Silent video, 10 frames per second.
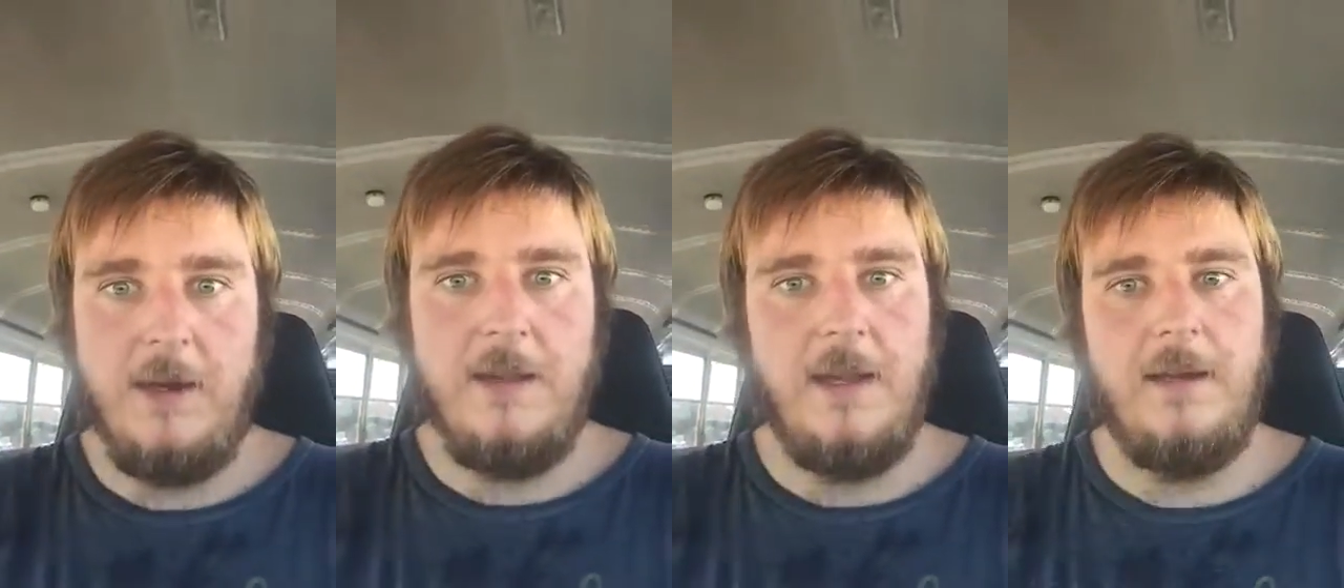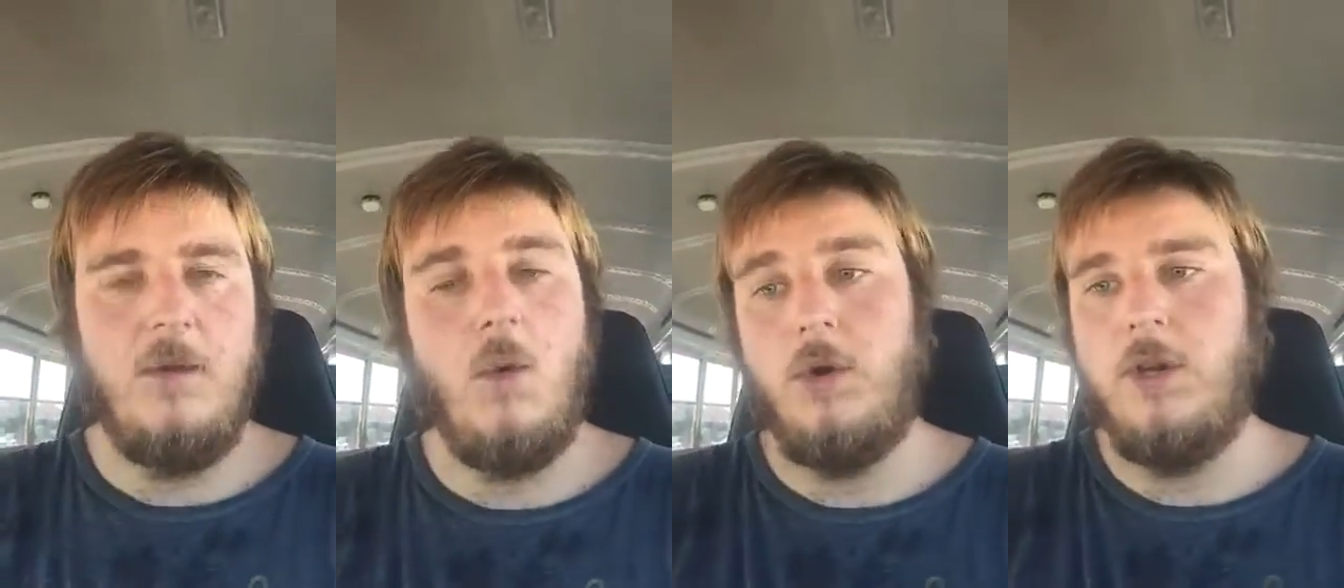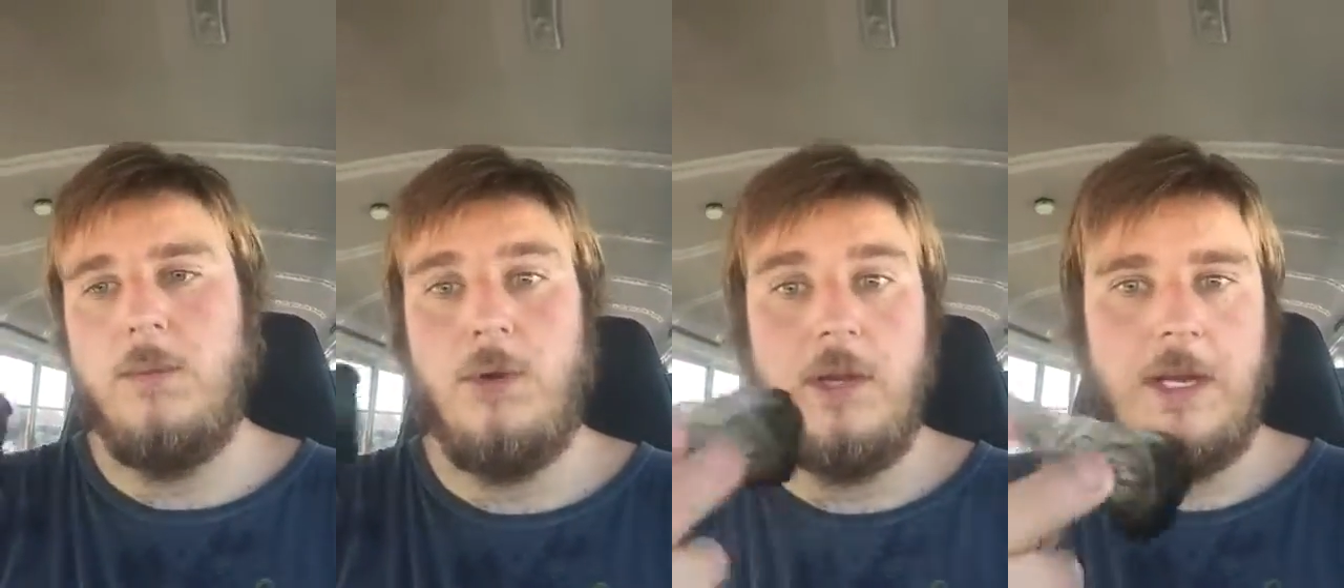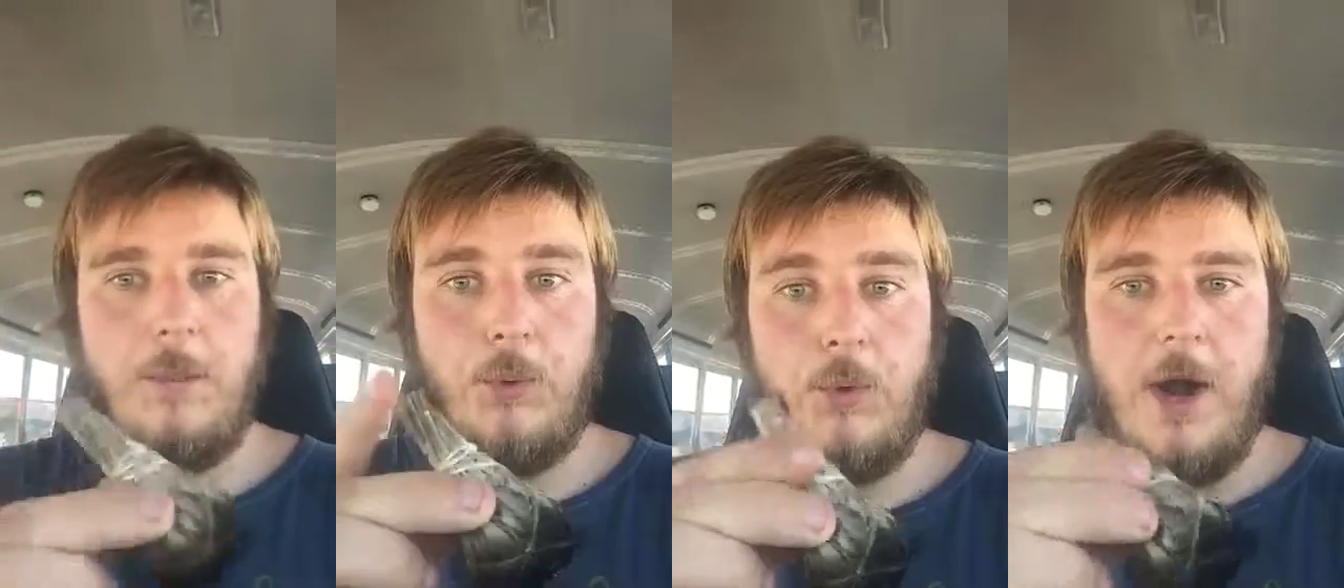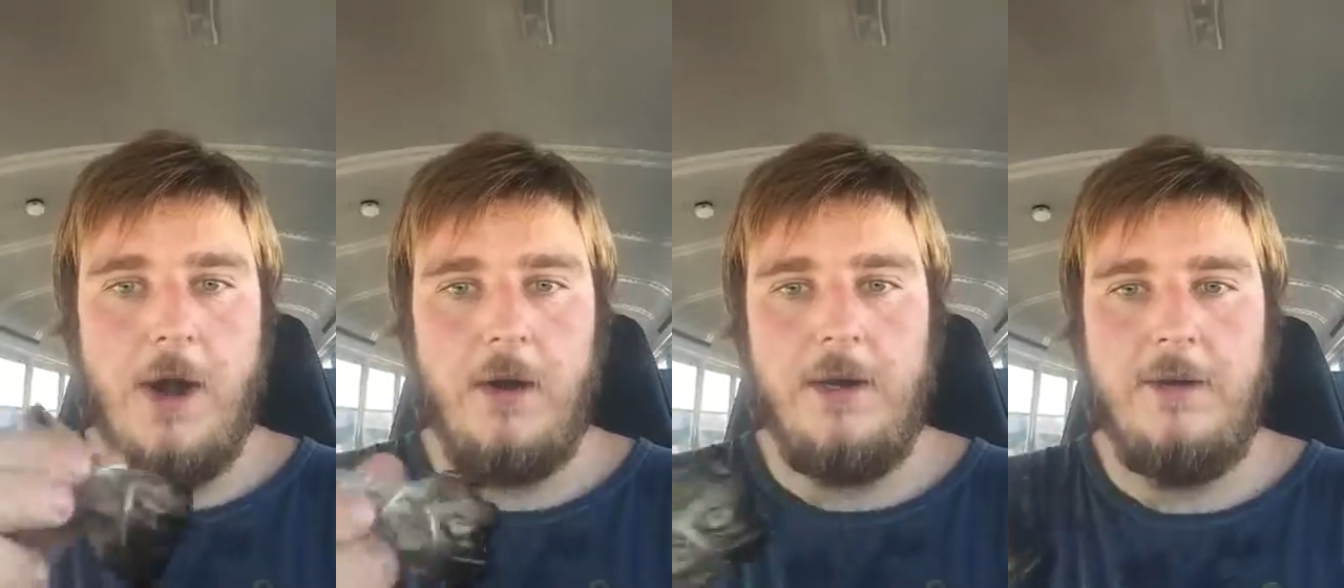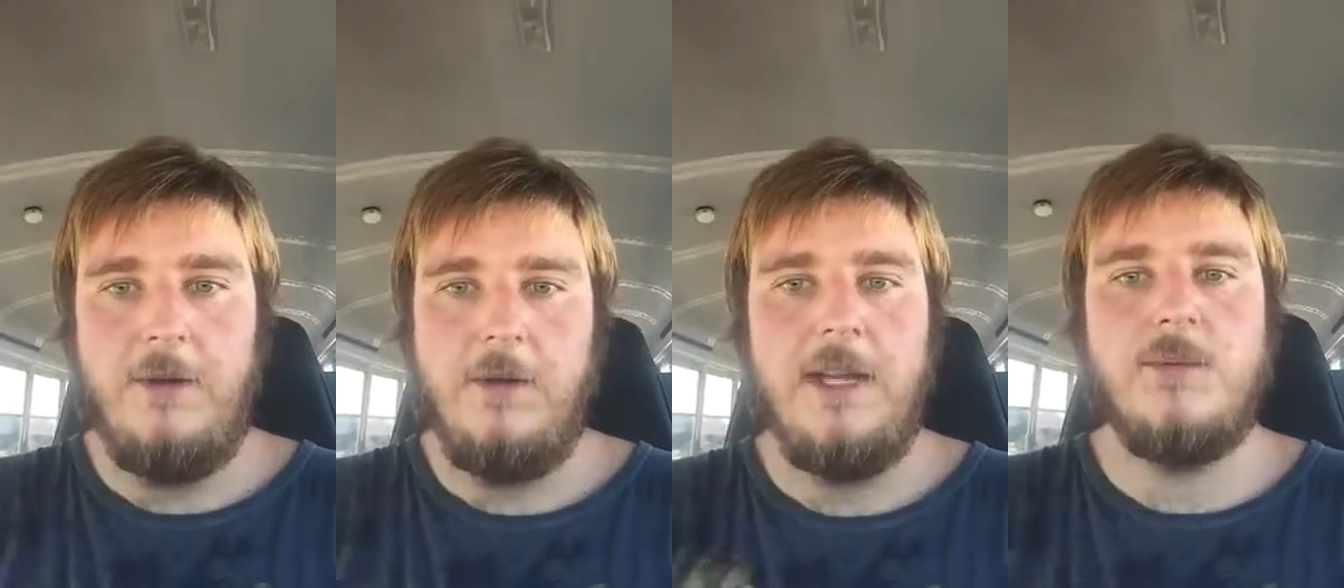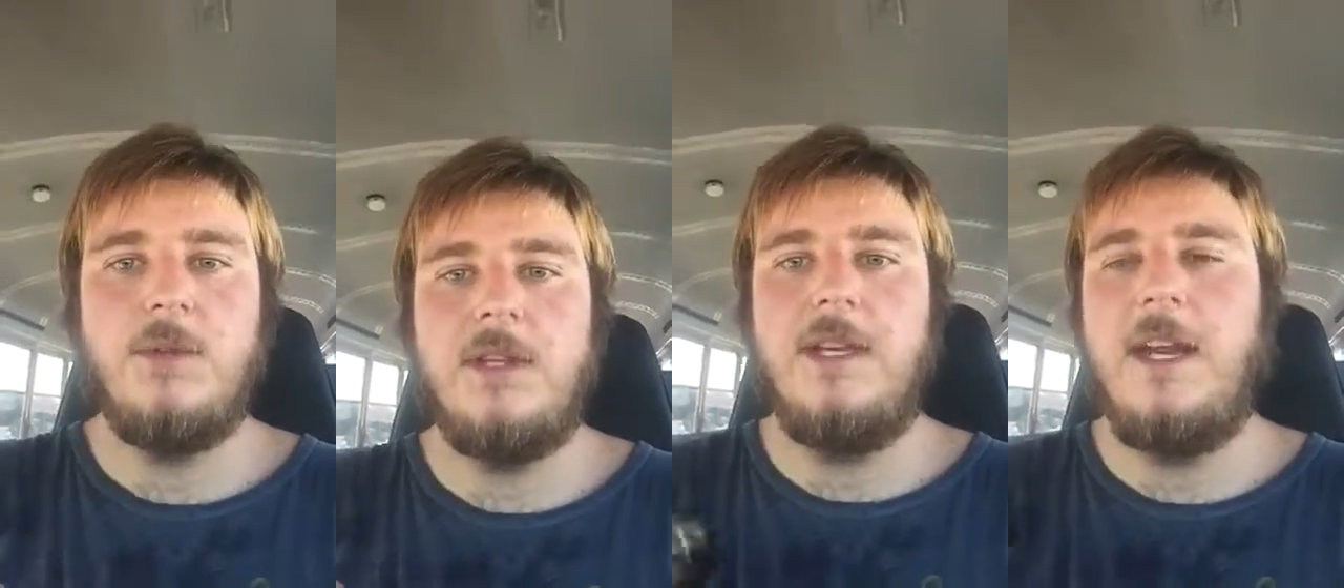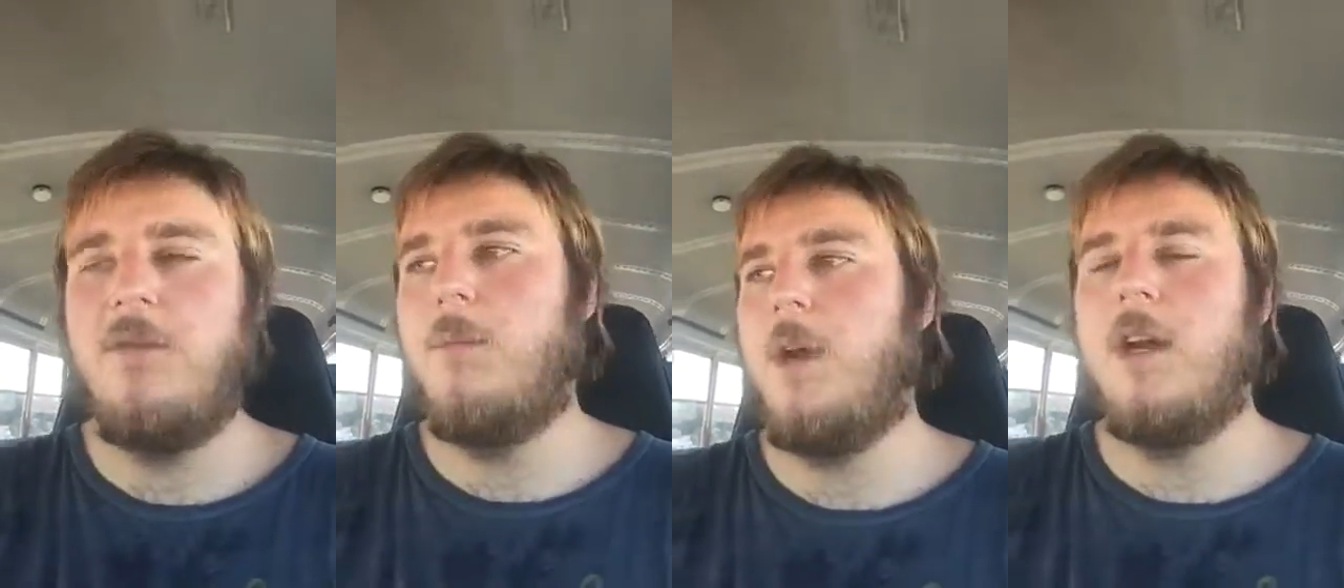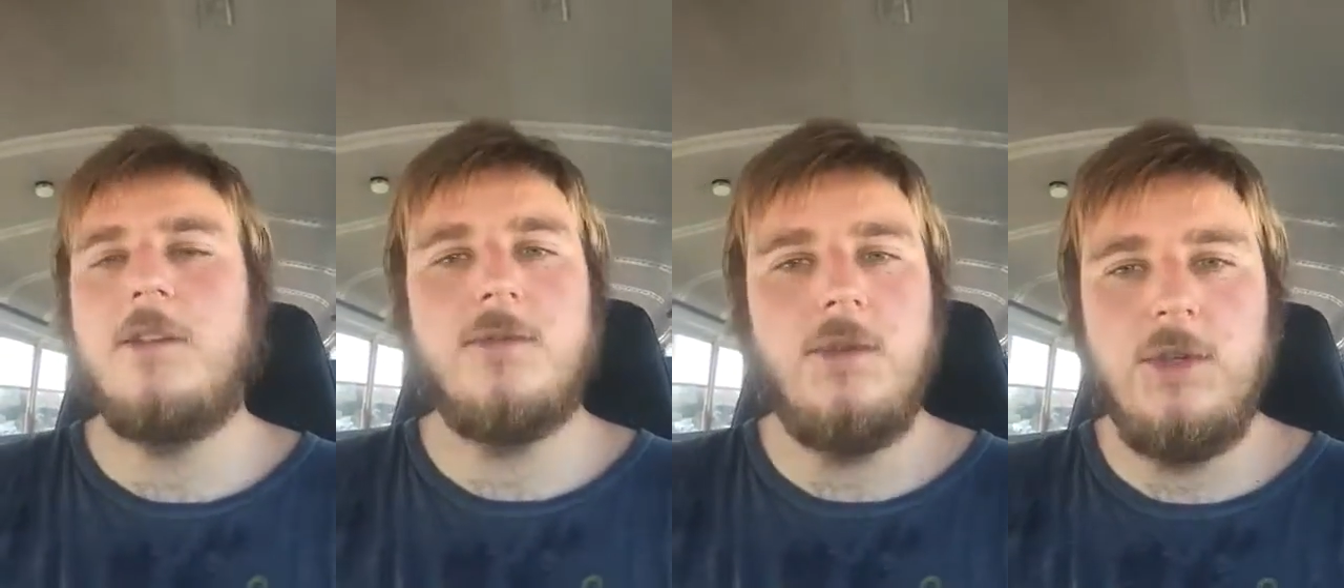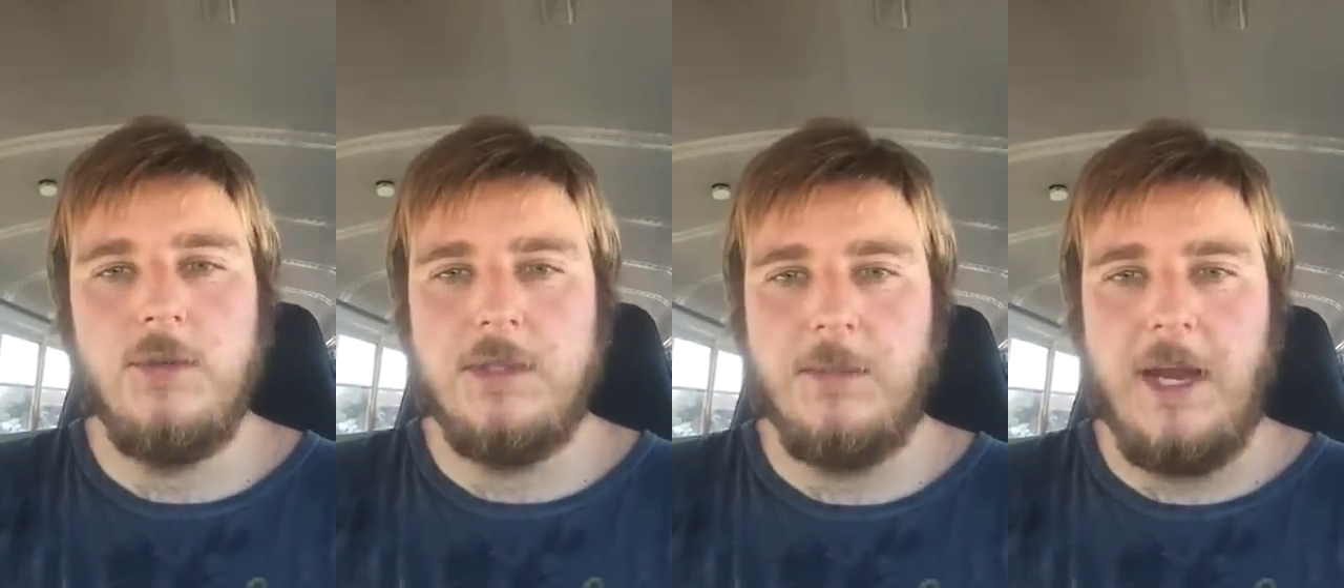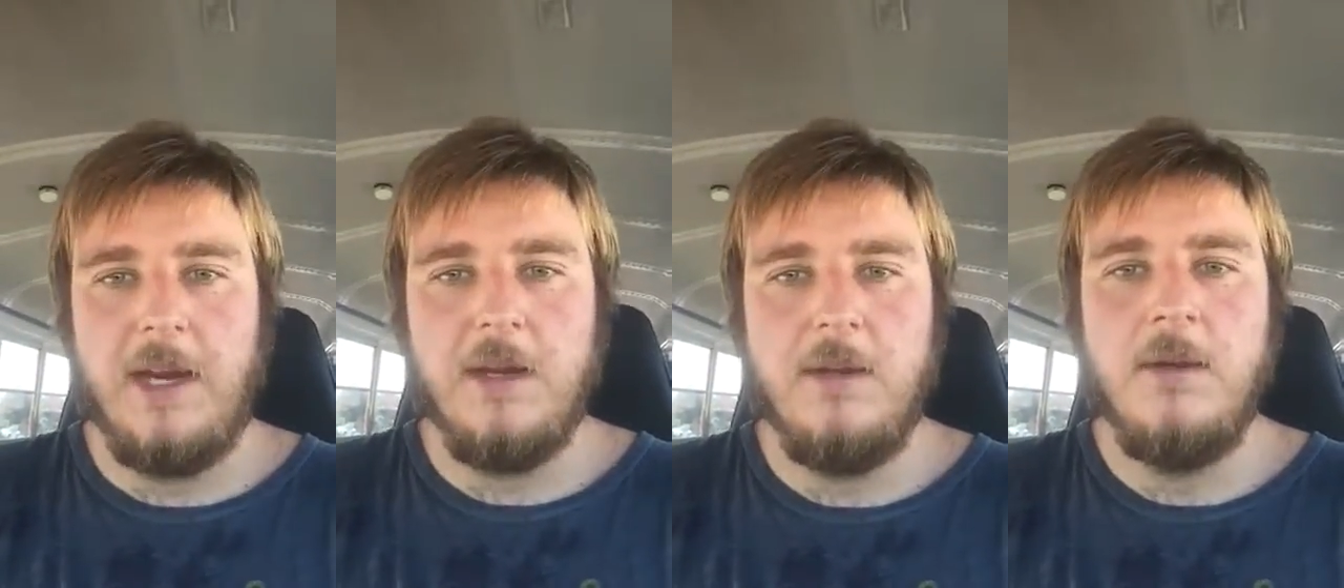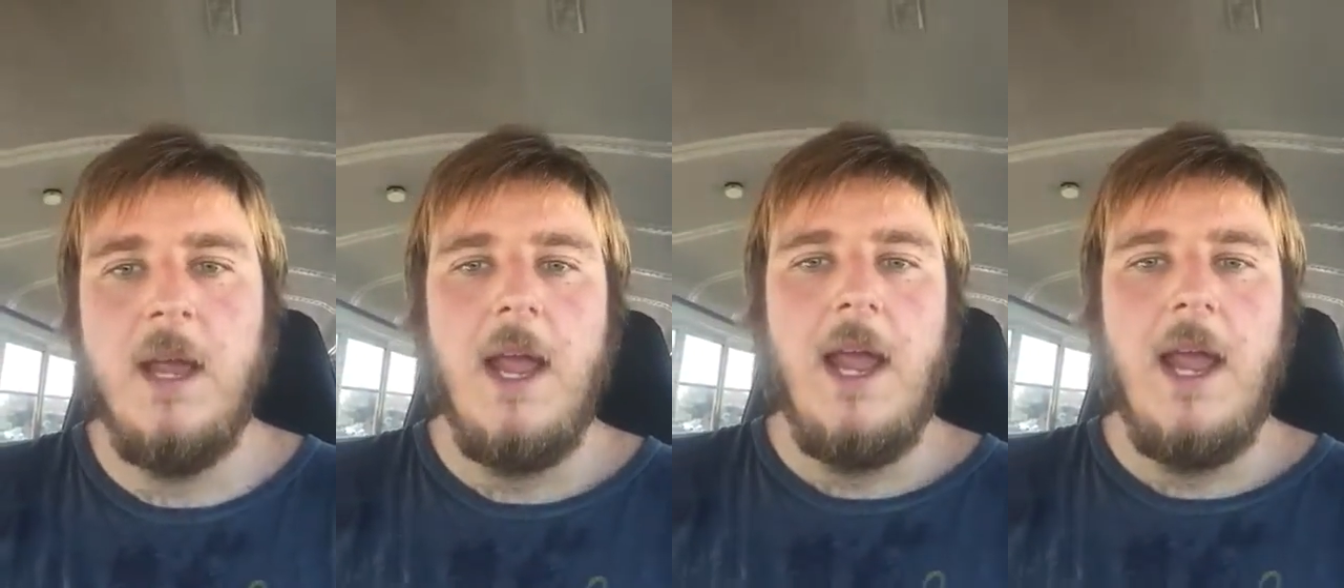And then, or you can put like a prayer into it. That's what the Native Americans would do with tobacco,